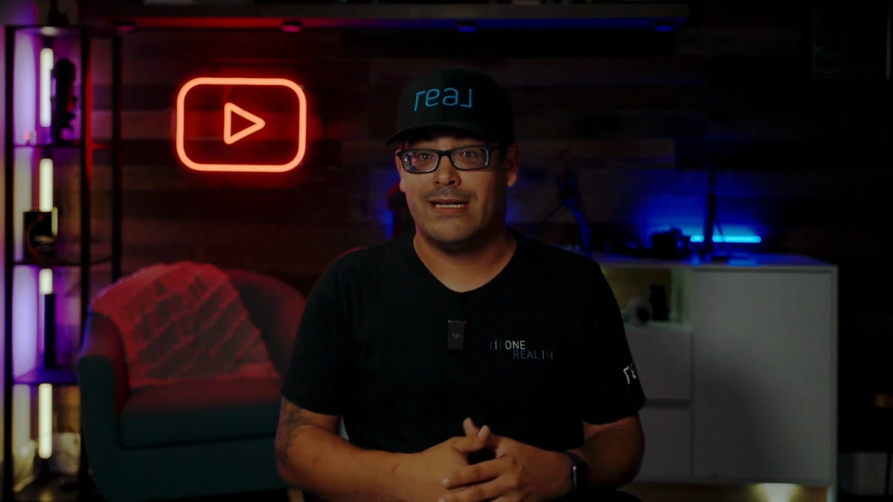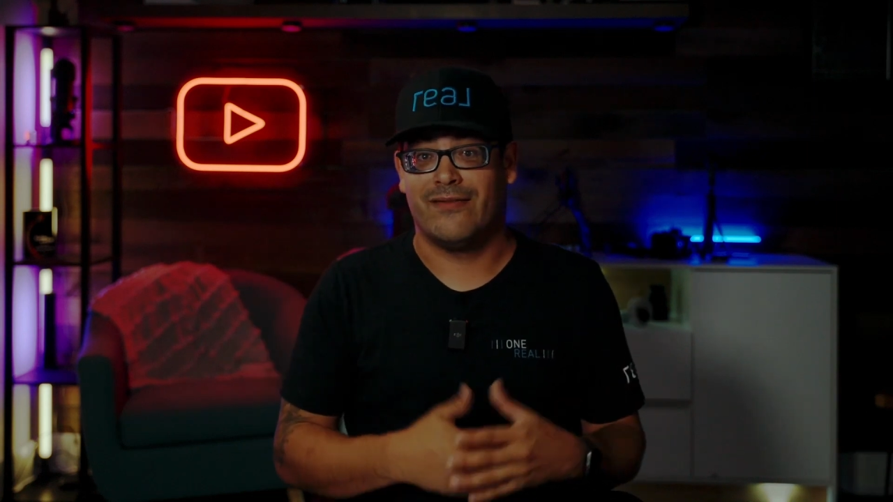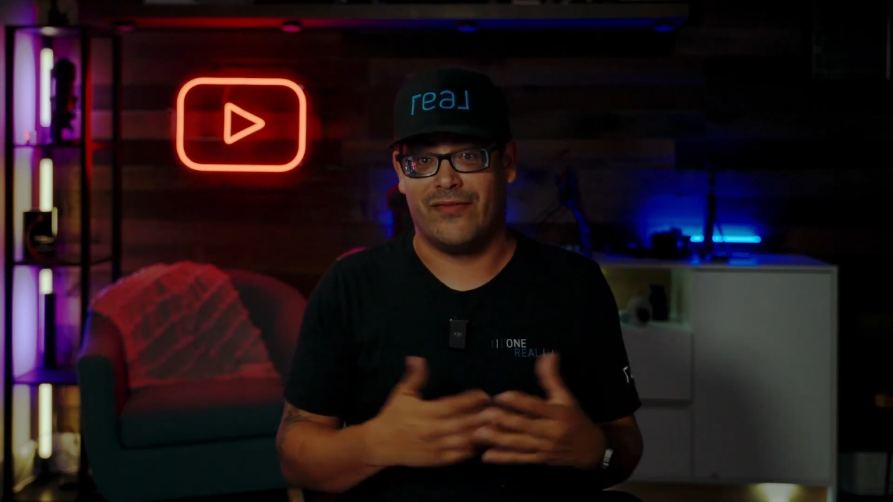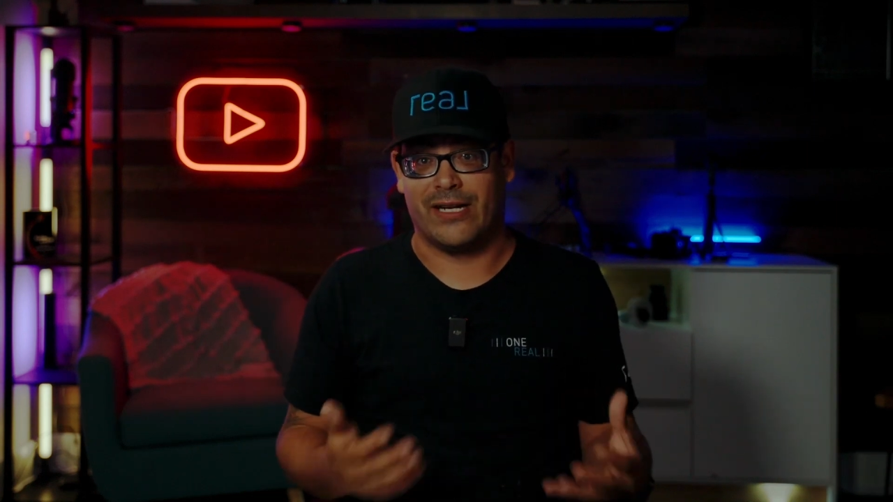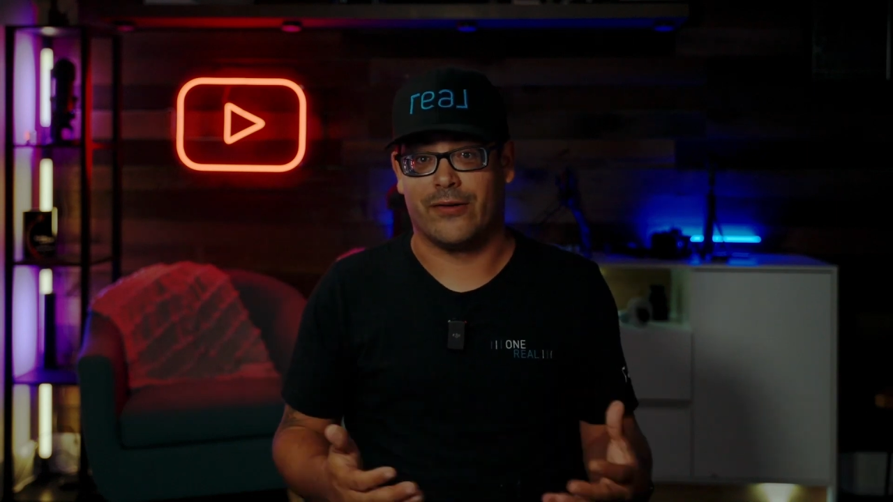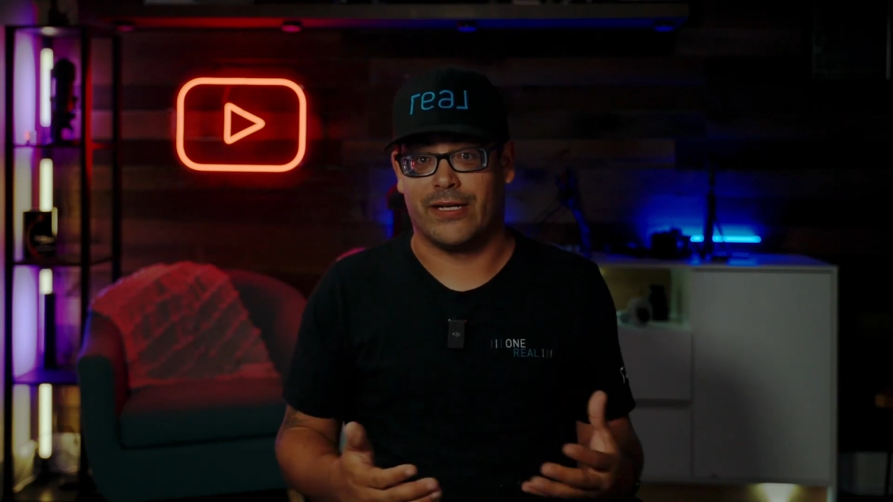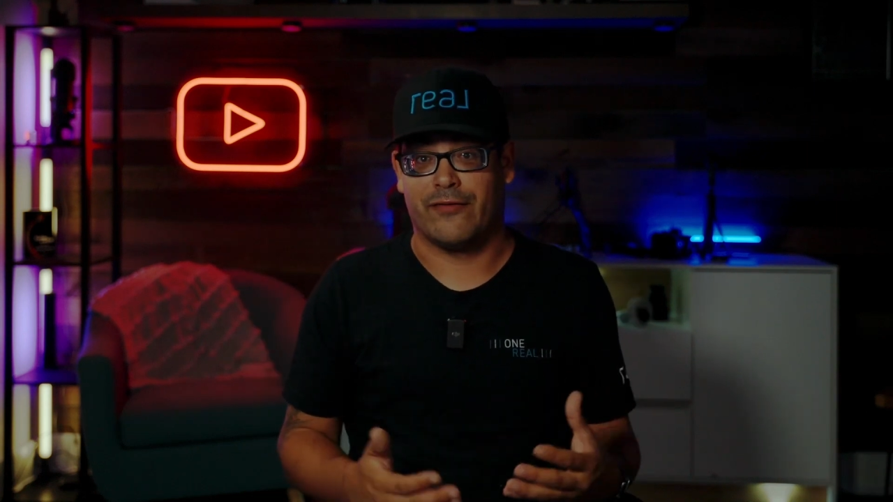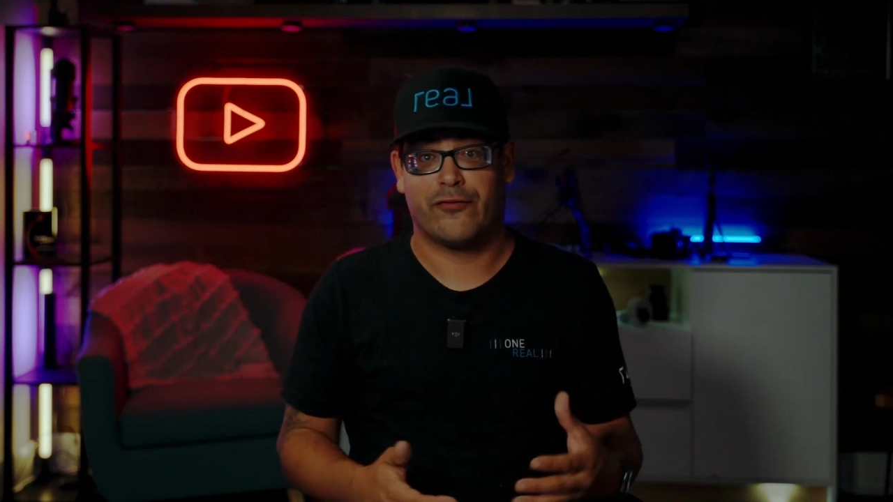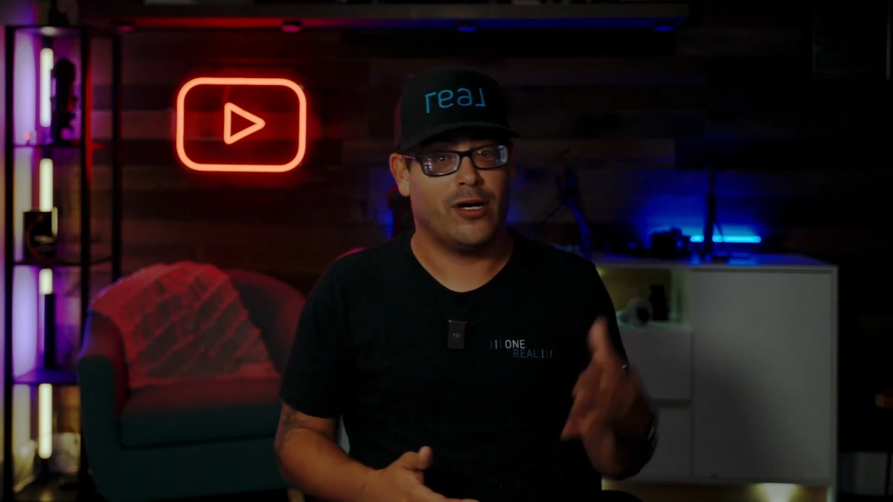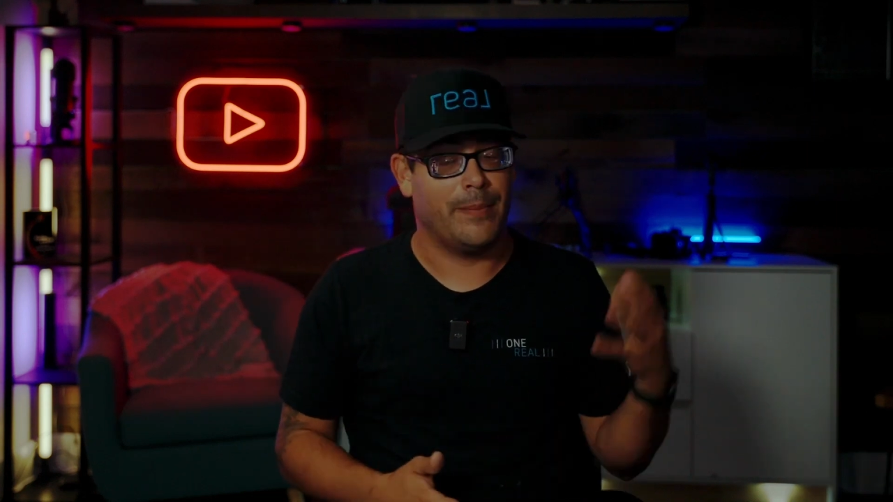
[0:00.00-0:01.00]
vary
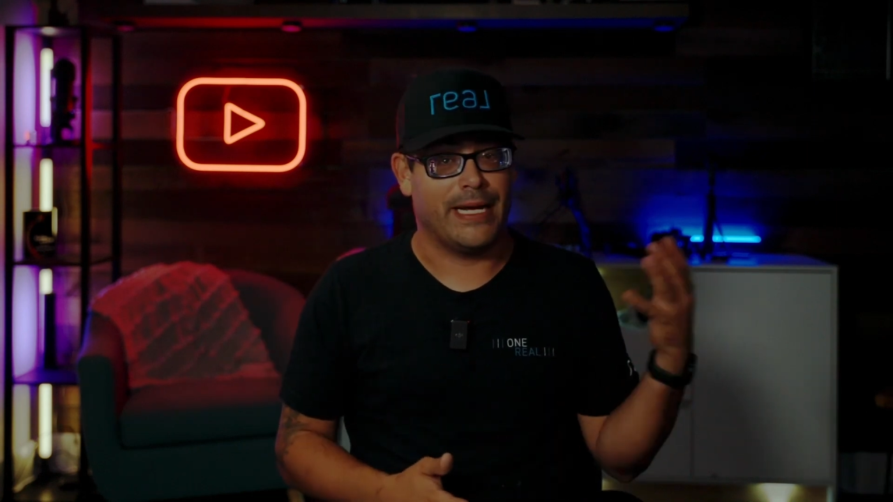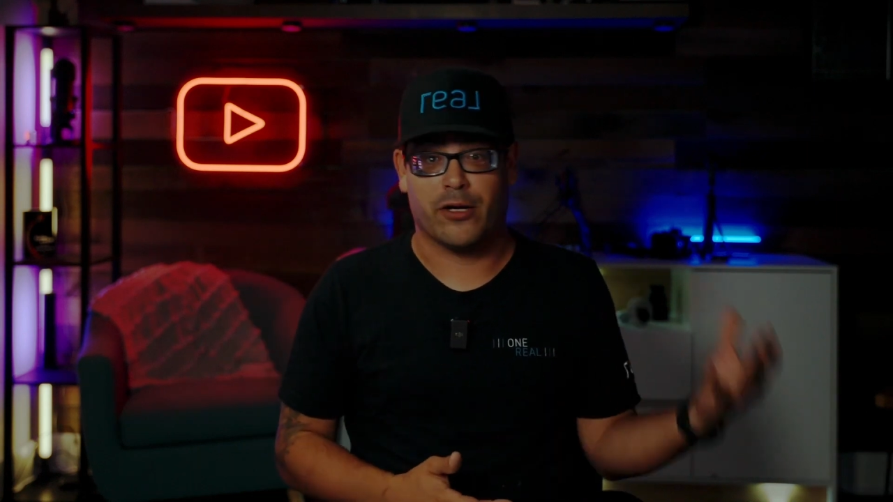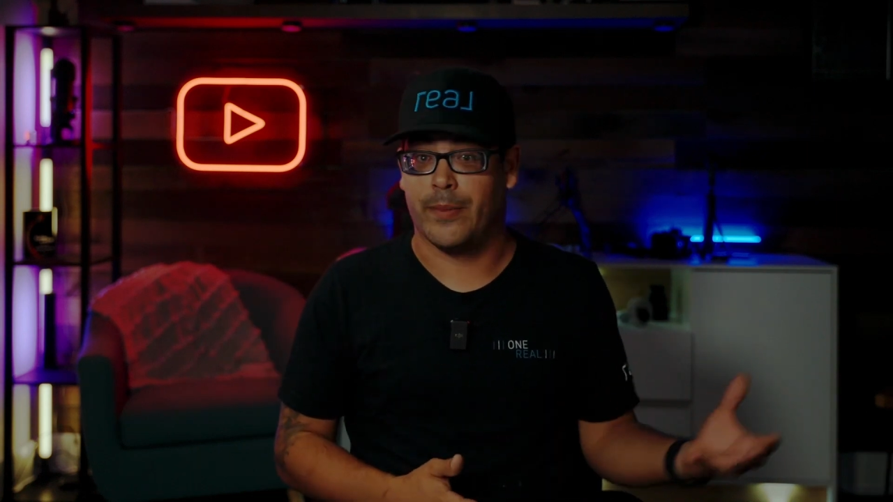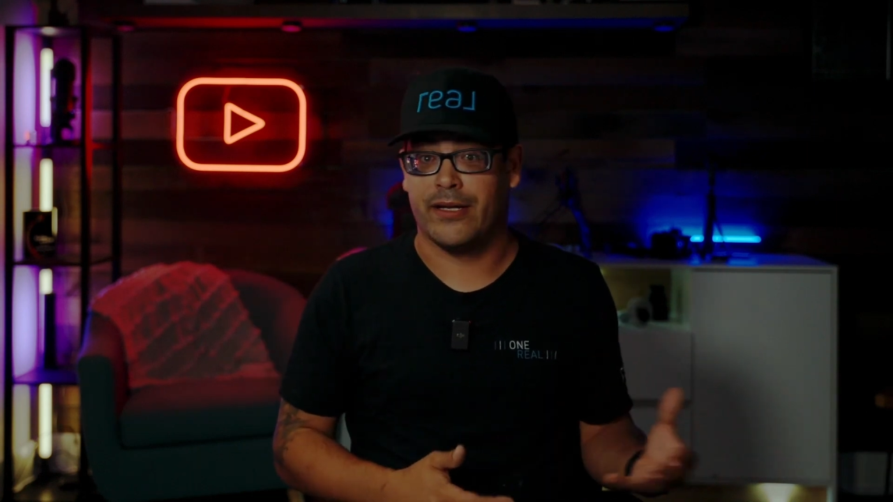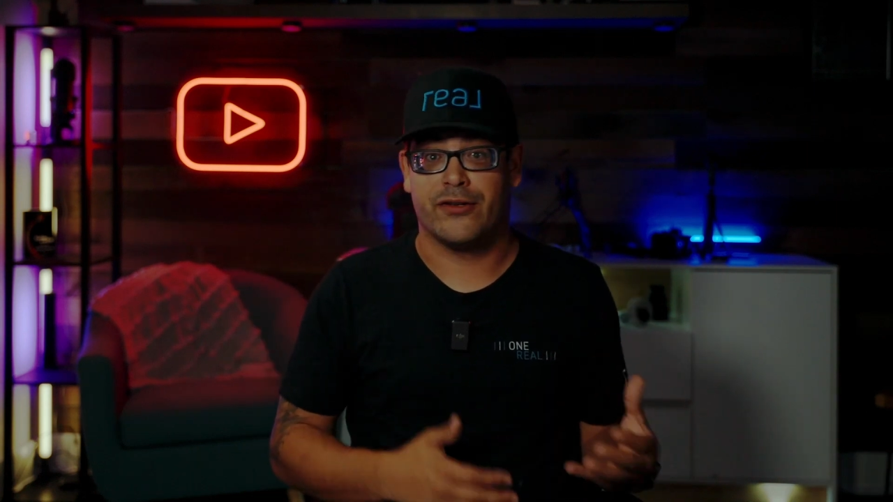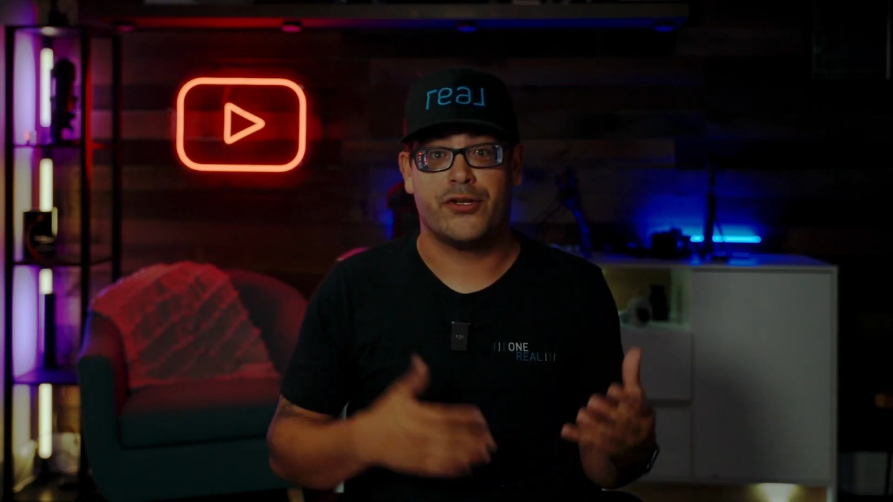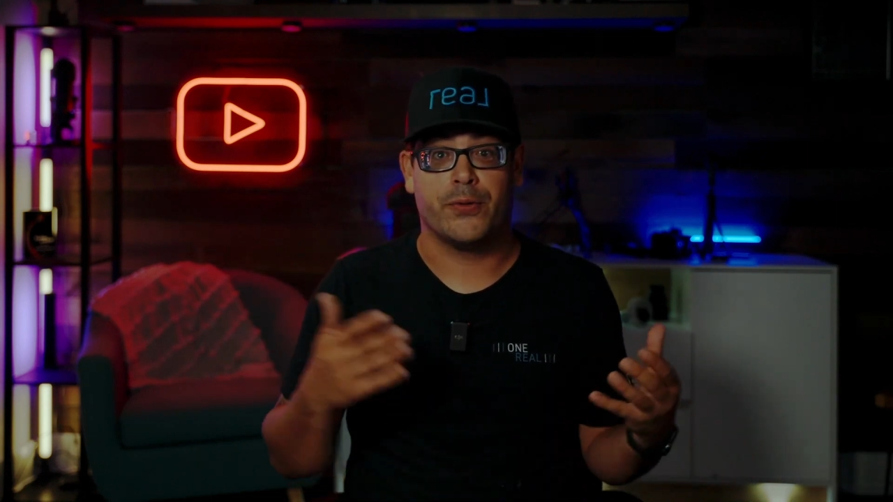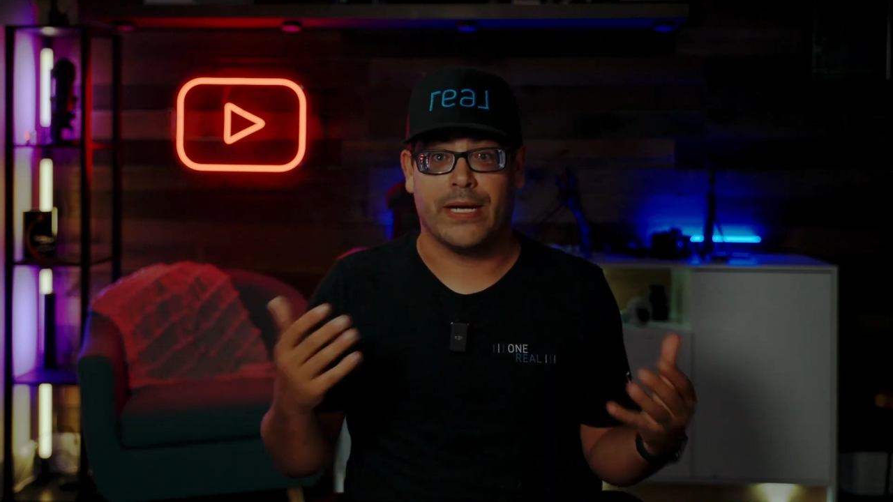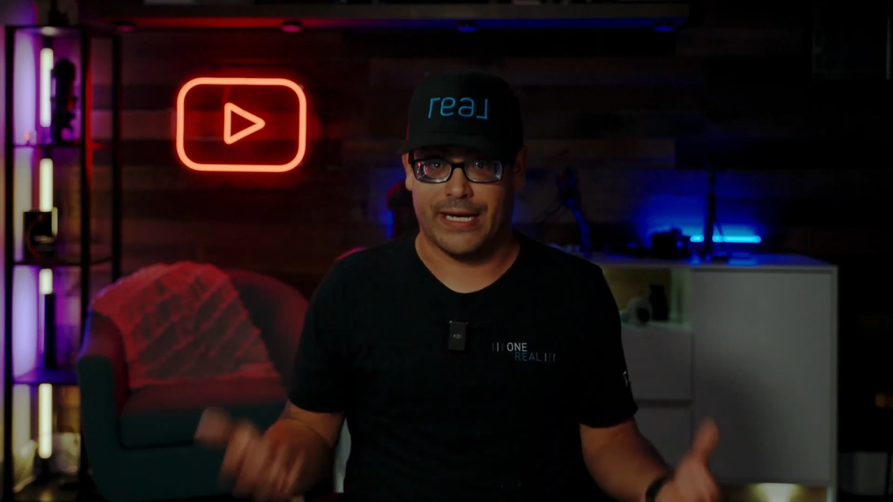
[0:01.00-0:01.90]
from airman to